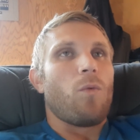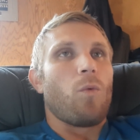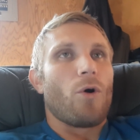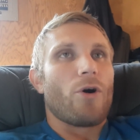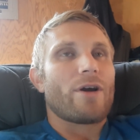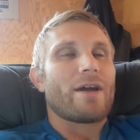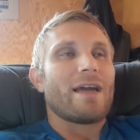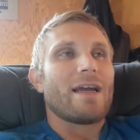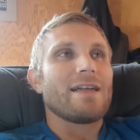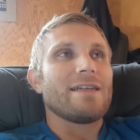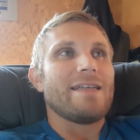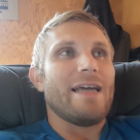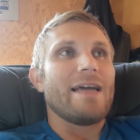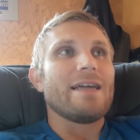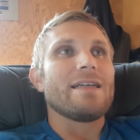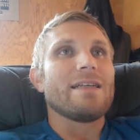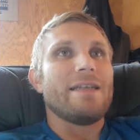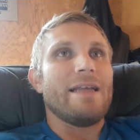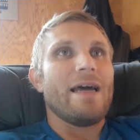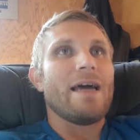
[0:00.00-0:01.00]
working
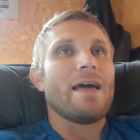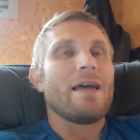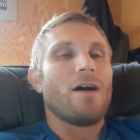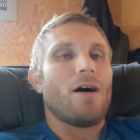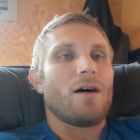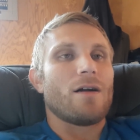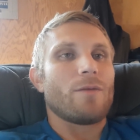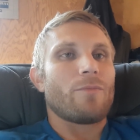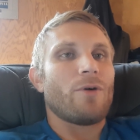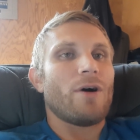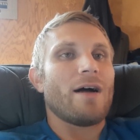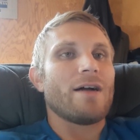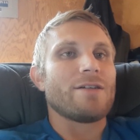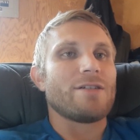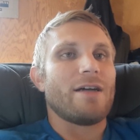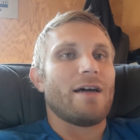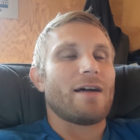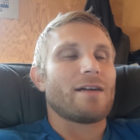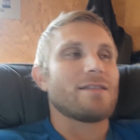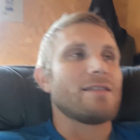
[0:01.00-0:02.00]
day to day on a
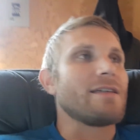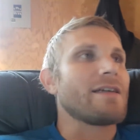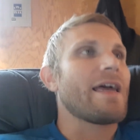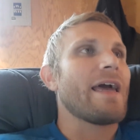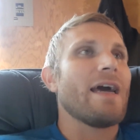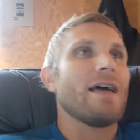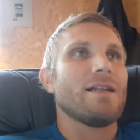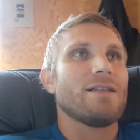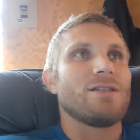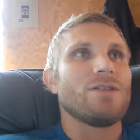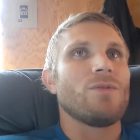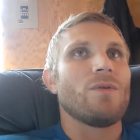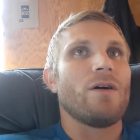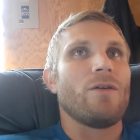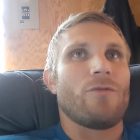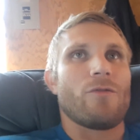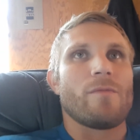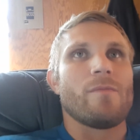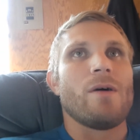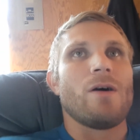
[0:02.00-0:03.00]
project. You can't do
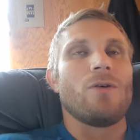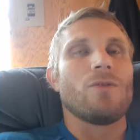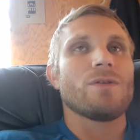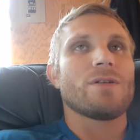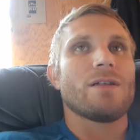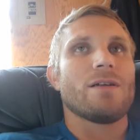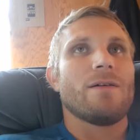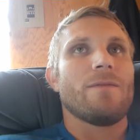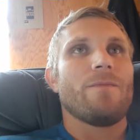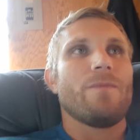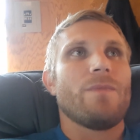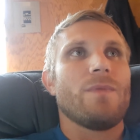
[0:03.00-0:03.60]
it remote.